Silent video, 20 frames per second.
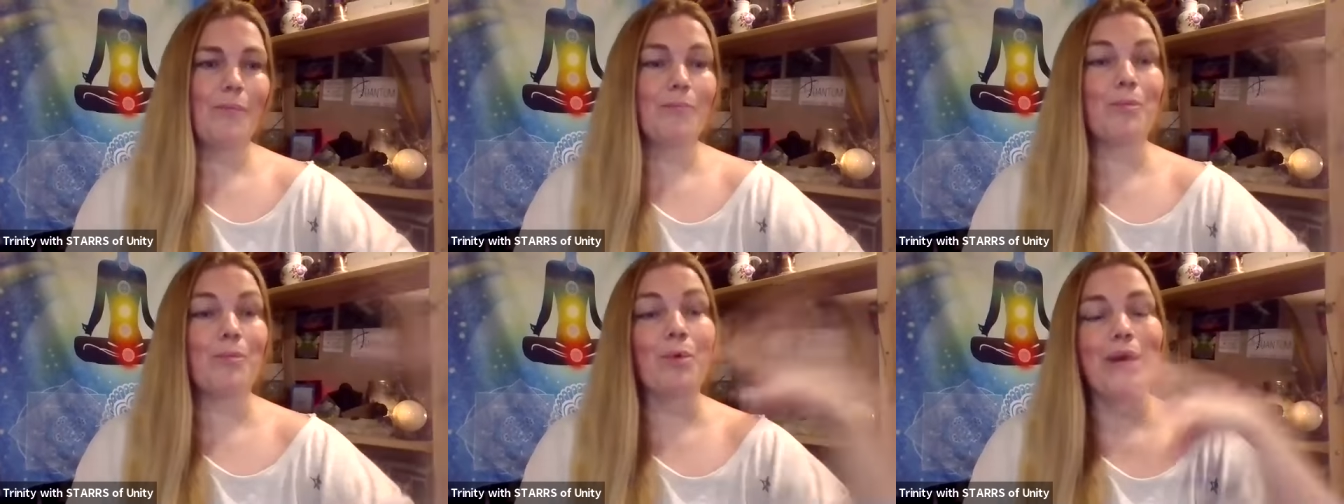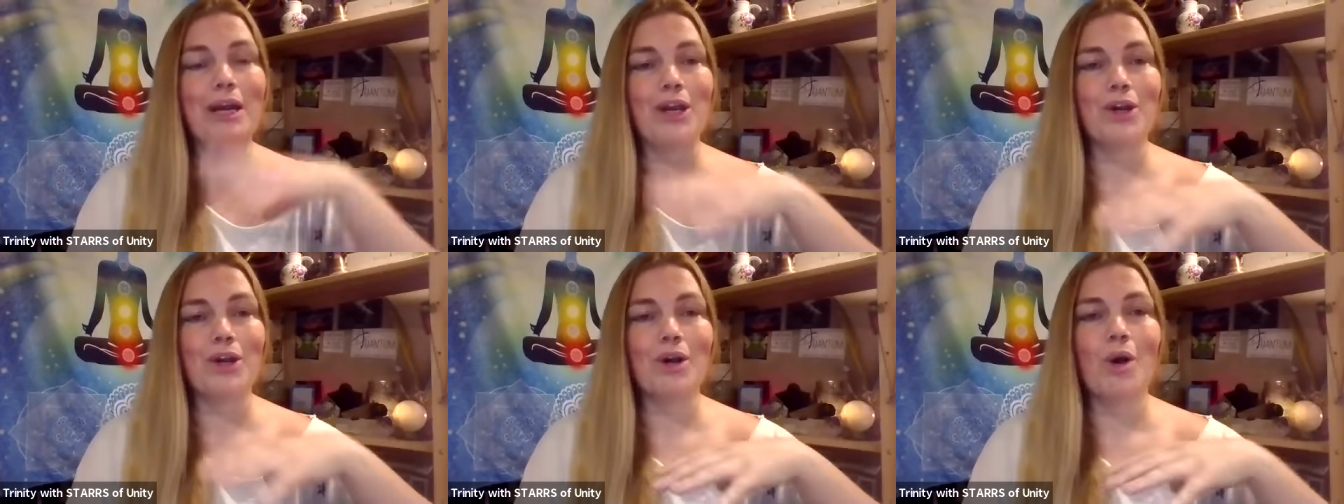
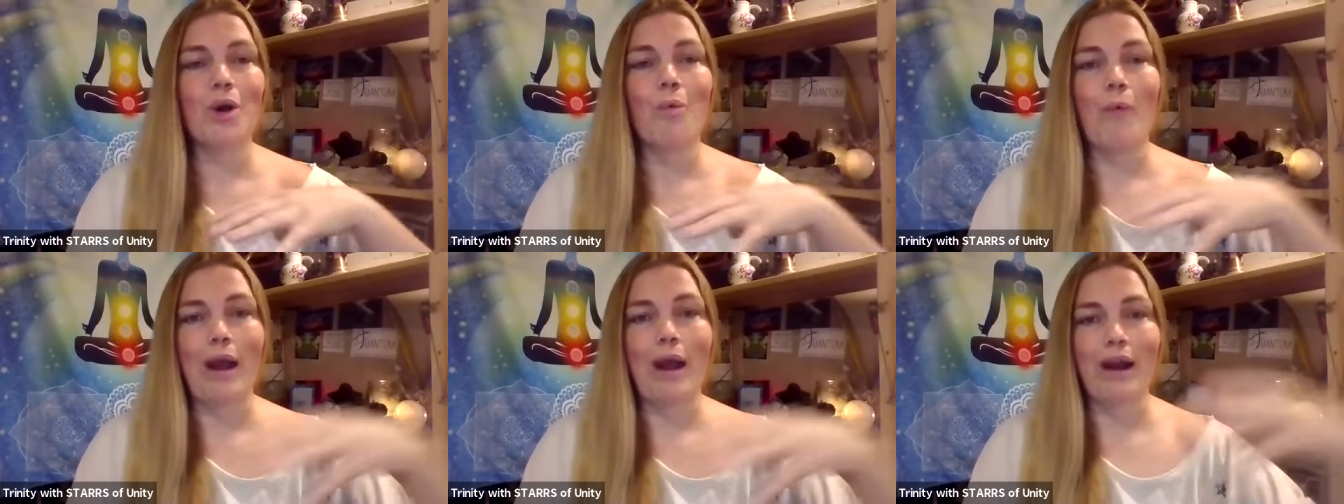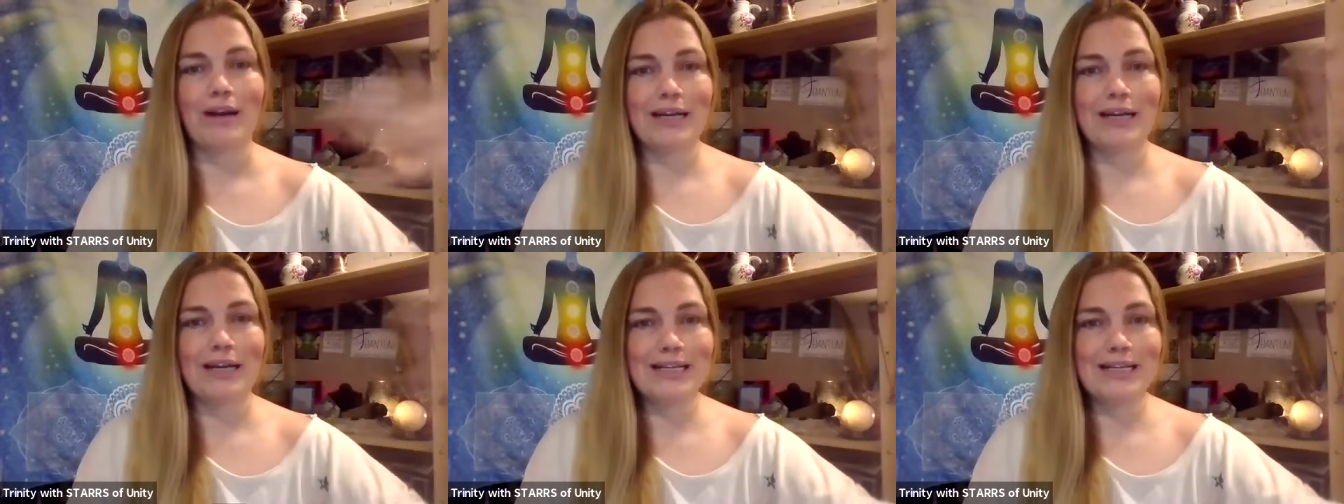bring your
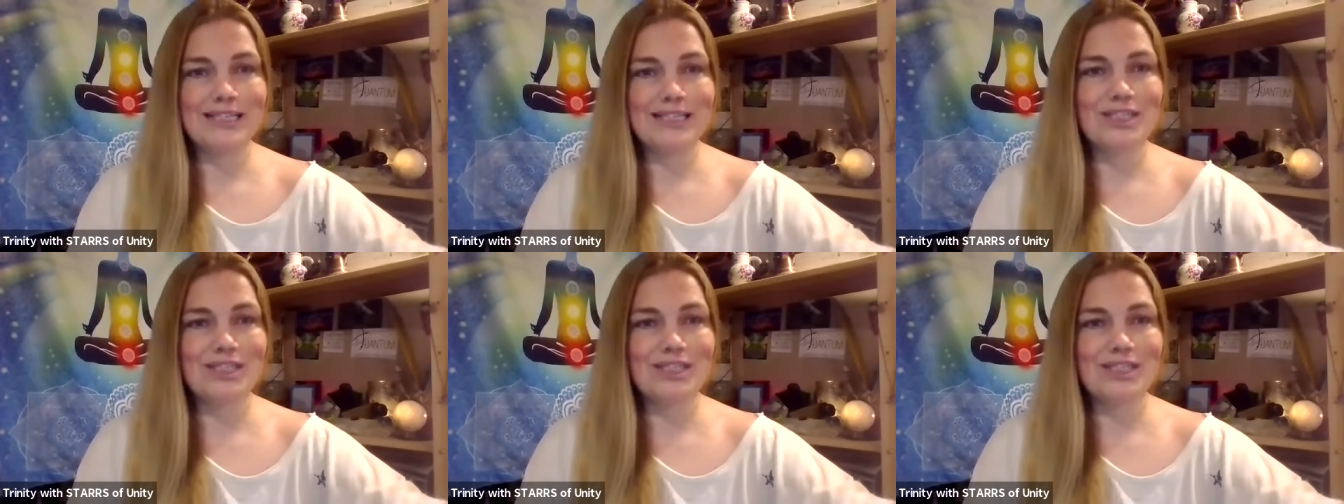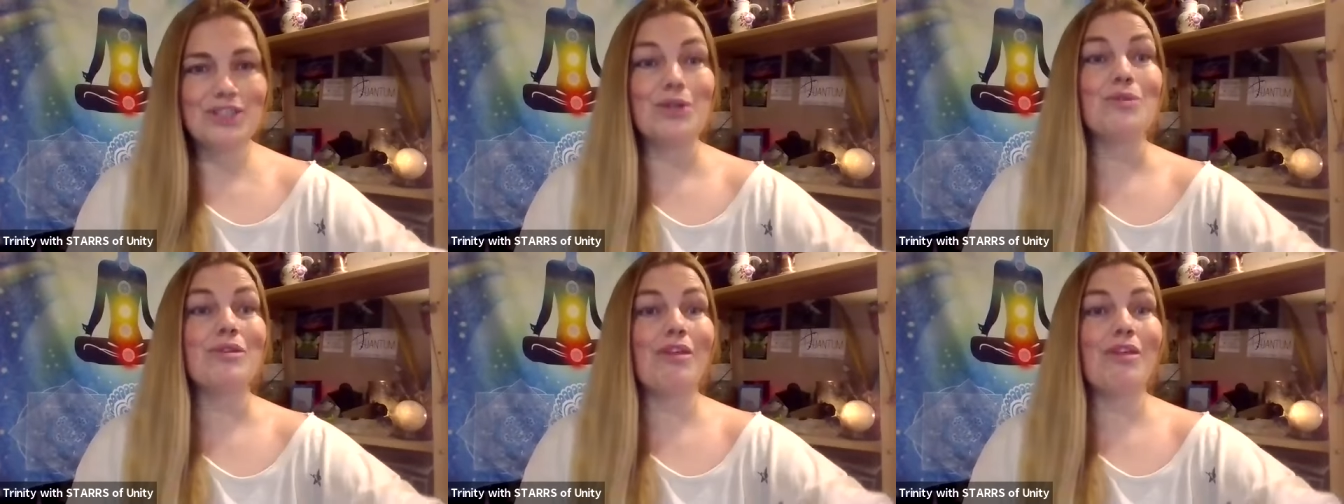awareness
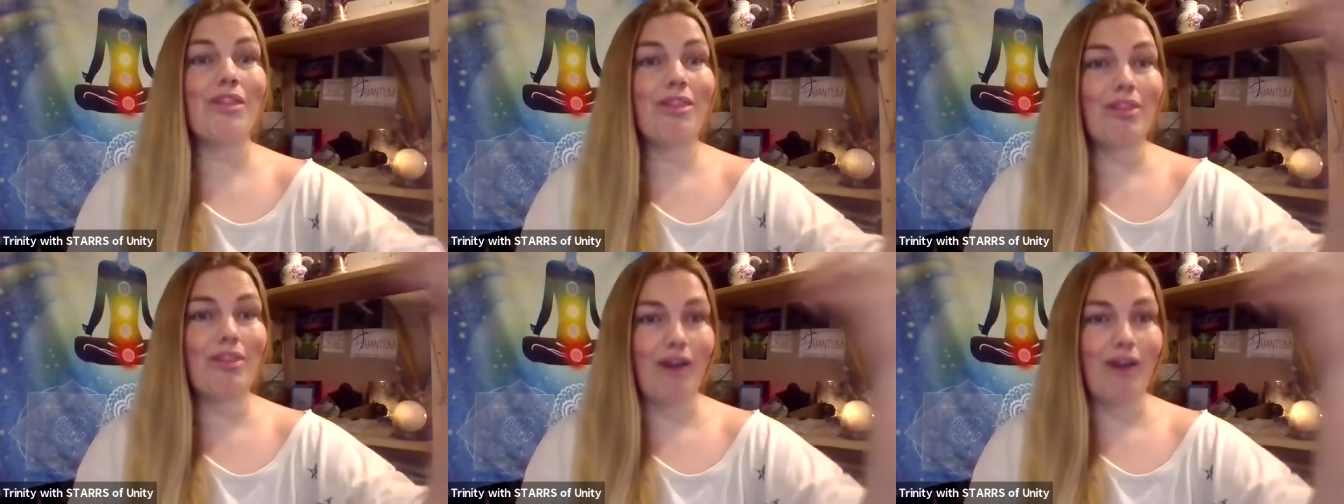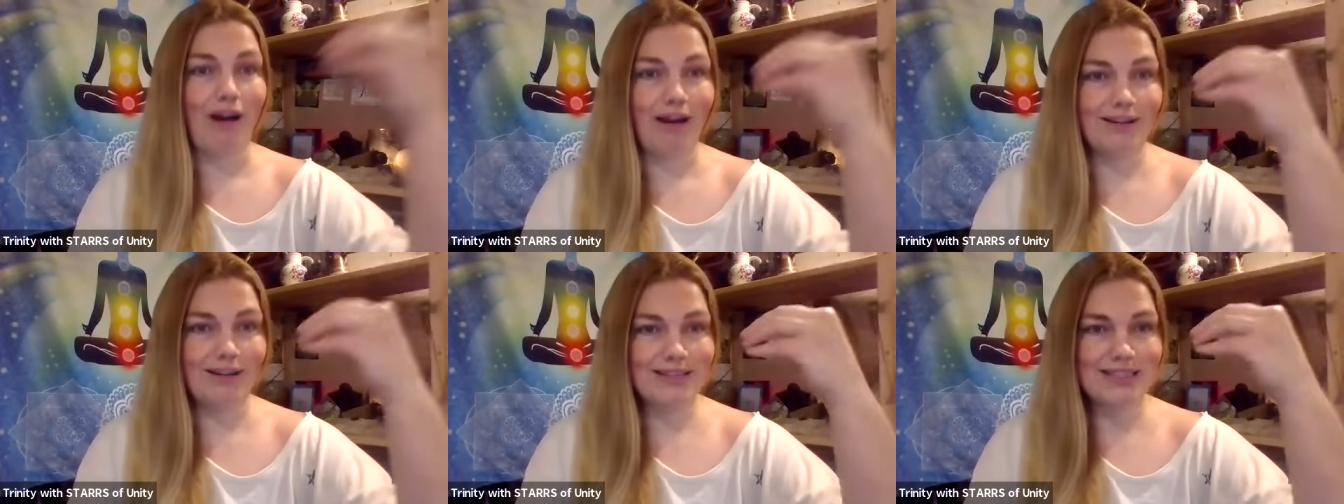to the
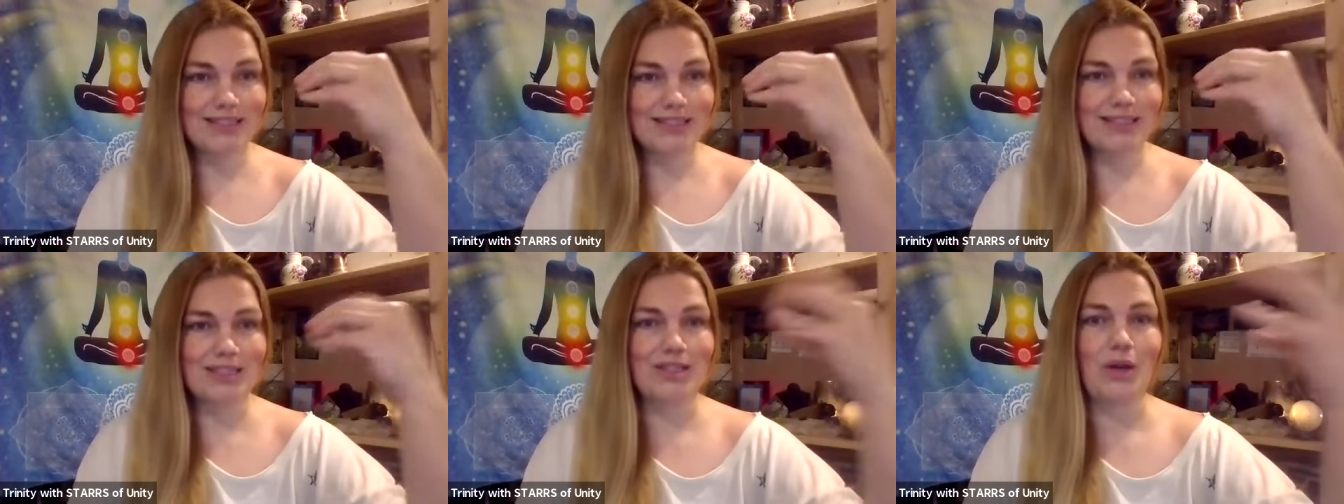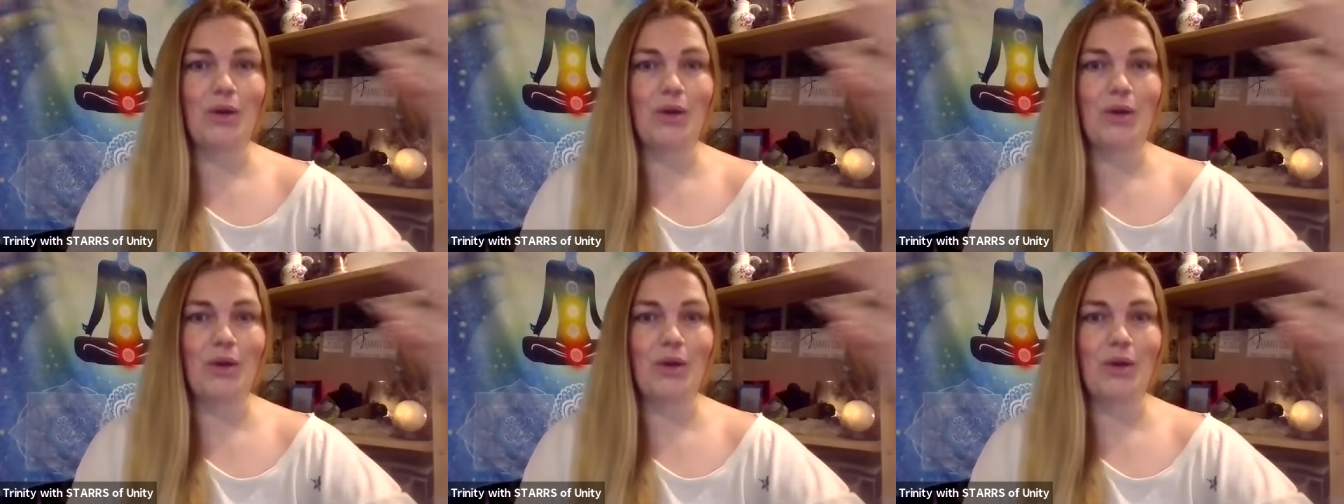thoughts,